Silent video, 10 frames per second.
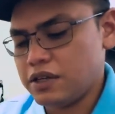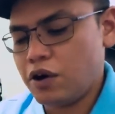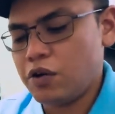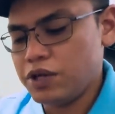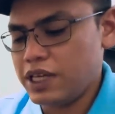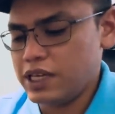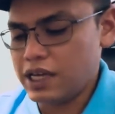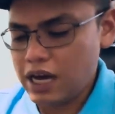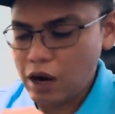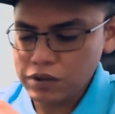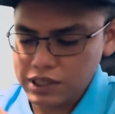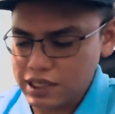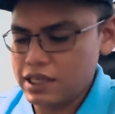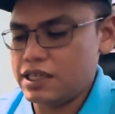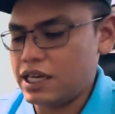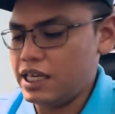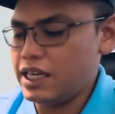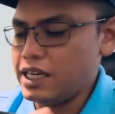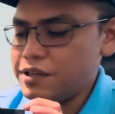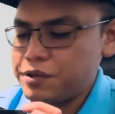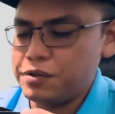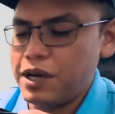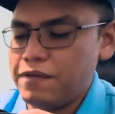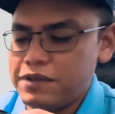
not only the outer, the inner also have